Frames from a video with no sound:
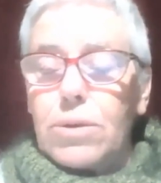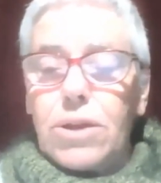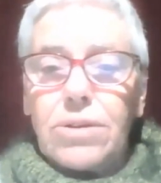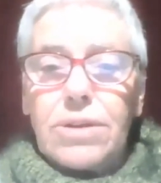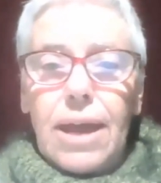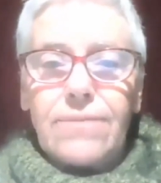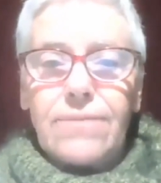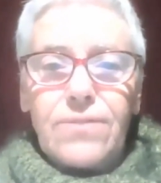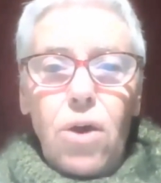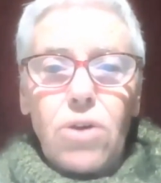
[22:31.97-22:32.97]
We don't have
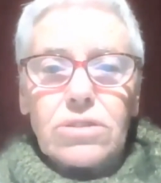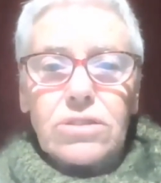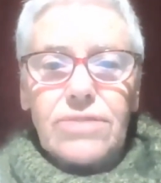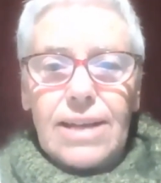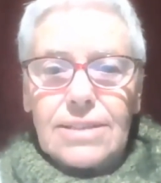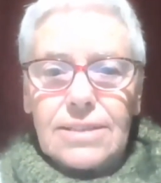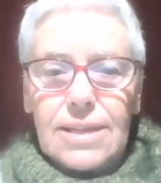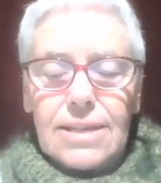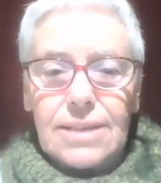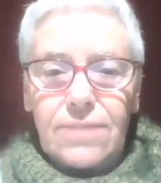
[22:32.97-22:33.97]
long to raise
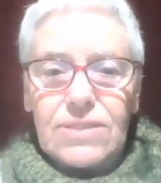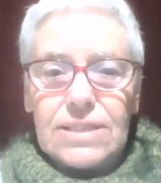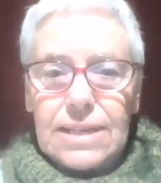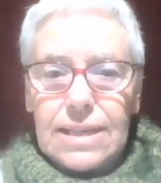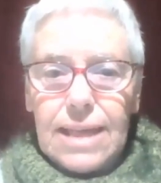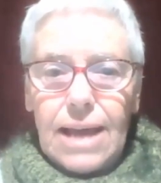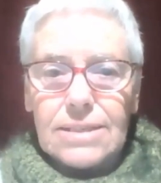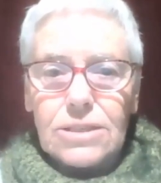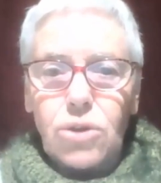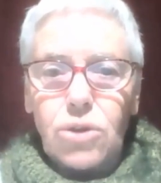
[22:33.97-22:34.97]
the
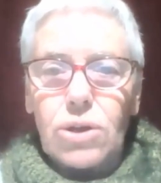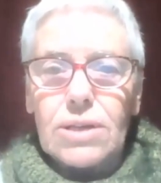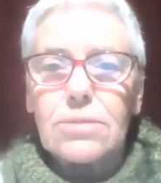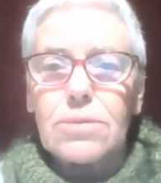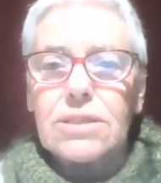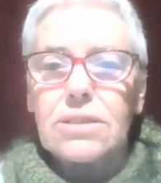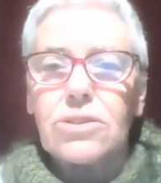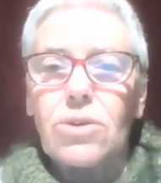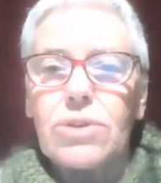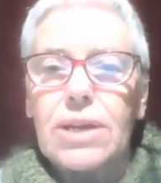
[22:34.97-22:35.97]
$70,000, which is
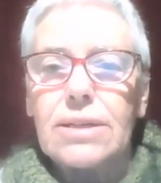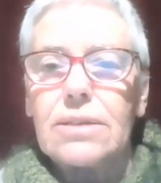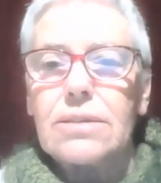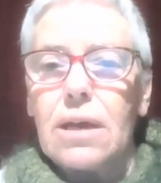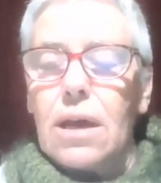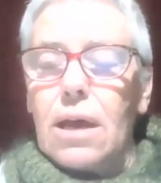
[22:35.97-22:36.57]
still needed,